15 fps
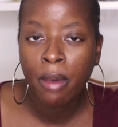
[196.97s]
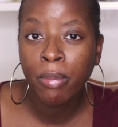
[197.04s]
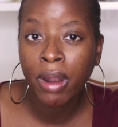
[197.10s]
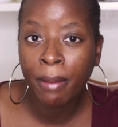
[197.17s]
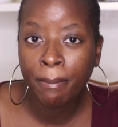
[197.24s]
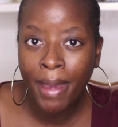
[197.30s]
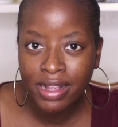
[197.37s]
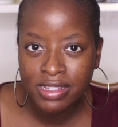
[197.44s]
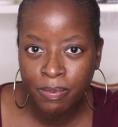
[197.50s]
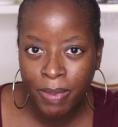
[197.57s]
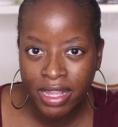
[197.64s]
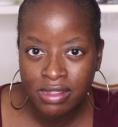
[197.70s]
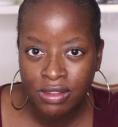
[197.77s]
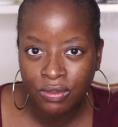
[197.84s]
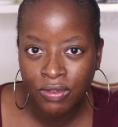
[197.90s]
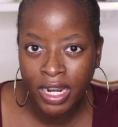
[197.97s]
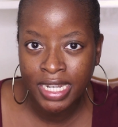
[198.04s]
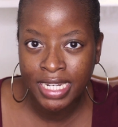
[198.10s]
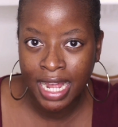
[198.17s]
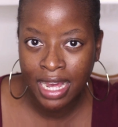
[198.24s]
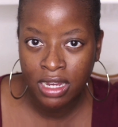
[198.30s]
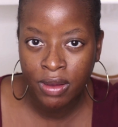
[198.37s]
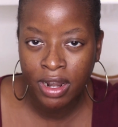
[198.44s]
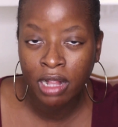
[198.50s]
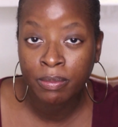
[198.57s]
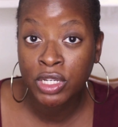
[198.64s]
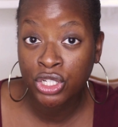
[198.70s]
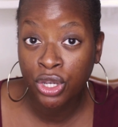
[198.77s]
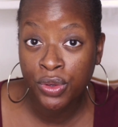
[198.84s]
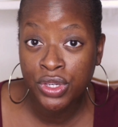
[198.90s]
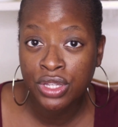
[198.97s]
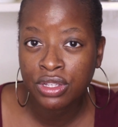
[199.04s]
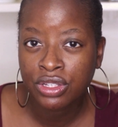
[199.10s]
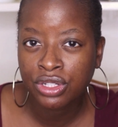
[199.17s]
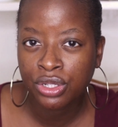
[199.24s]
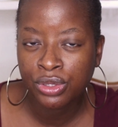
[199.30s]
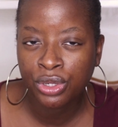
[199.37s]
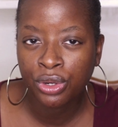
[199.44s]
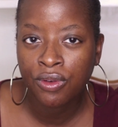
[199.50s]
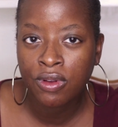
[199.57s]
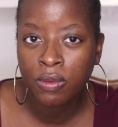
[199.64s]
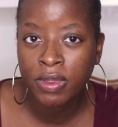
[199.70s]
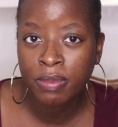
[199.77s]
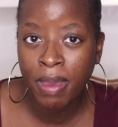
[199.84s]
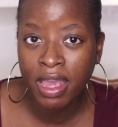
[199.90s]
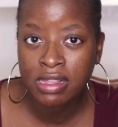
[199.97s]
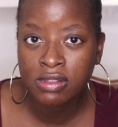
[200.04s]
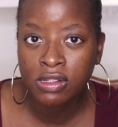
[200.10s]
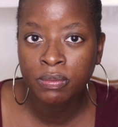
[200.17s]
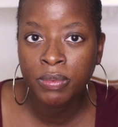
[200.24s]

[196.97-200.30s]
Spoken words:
but I'm back to pencil right now, and I'll be showing you this tutorial with pencil.